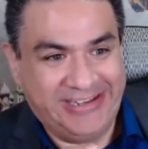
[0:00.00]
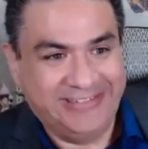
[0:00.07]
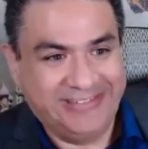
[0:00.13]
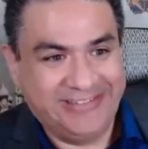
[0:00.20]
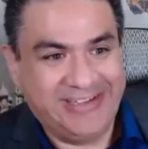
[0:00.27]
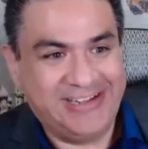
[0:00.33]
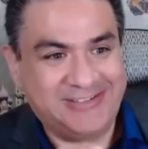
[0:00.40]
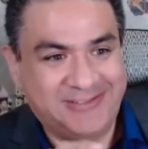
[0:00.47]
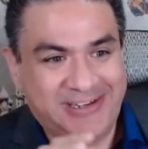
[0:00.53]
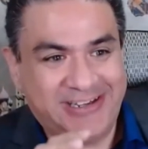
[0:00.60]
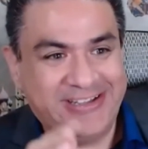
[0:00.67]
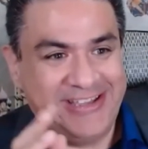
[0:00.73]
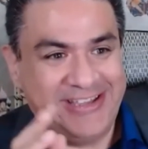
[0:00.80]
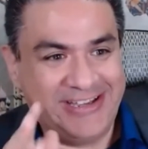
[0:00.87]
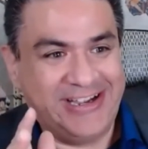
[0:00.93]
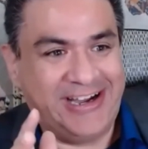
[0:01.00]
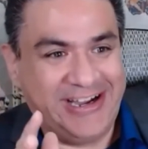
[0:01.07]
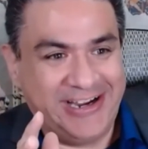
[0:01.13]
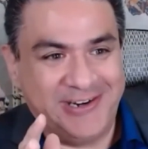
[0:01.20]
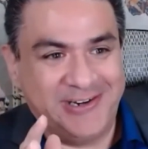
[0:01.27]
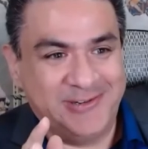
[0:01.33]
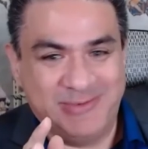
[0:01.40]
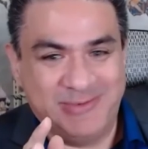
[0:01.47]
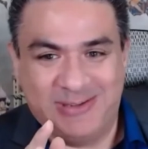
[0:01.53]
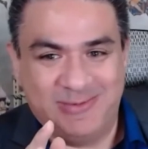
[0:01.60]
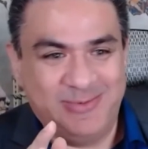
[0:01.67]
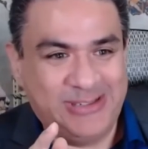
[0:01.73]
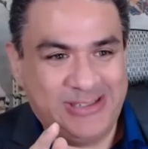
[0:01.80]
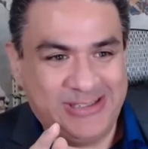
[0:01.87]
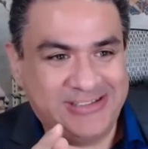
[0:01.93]
That's why they hired me,
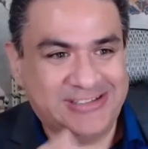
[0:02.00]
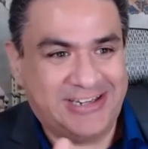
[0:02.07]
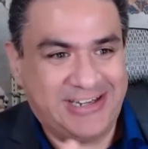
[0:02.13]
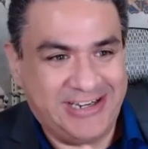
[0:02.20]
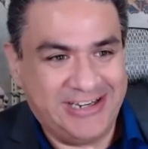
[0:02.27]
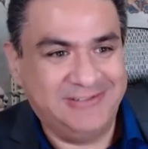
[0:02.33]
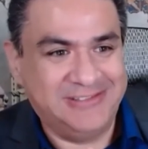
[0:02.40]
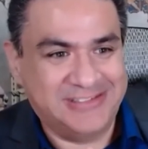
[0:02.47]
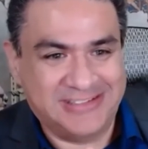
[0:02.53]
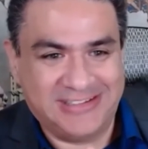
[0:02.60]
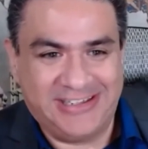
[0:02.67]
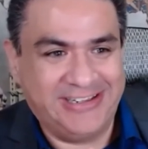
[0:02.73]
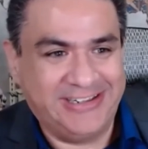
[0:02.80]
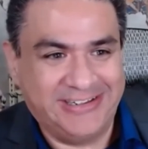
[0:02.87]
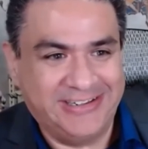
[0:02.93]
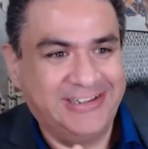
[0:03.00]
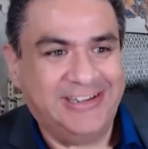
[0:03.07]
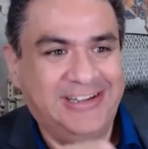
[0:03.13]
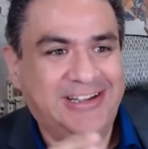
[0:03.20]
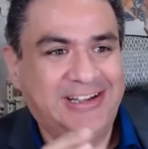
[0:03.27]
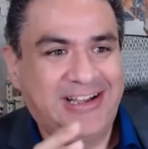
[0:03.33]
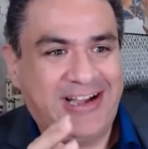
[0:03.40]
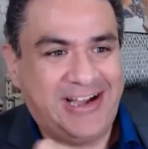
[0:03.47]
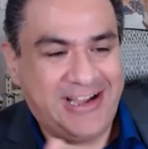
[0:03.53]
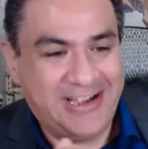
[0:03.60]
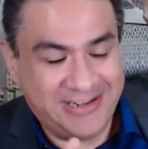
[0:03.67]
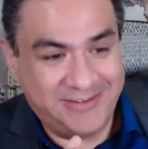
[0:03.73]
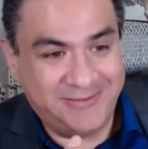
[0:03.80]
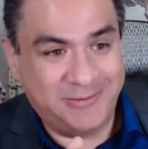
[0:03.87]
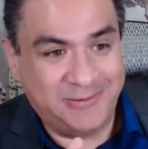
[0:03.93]
because I was like, I
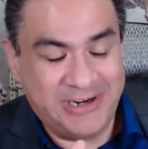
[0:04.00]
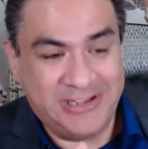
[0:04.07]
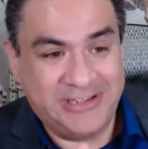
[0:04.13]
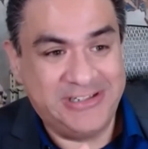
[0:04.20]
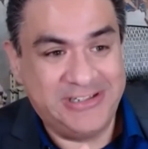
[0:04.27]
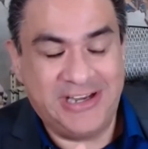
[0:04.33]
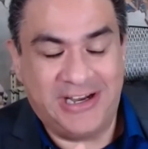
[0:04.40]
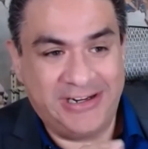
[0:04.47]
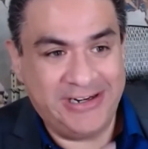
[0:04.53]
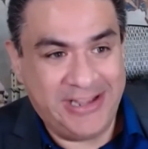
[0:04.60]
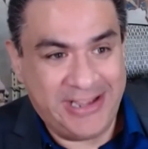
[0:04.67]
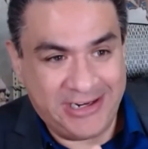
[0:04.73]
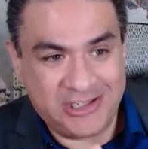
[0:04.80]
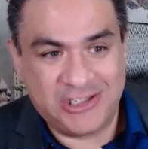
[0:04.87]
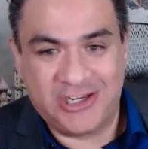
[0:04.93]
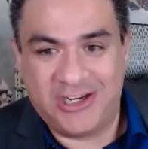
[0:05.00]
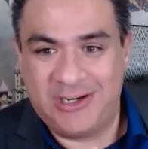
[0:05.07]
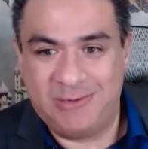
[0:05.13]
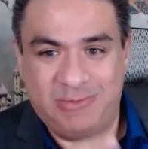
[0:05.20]
had run a .NET shop.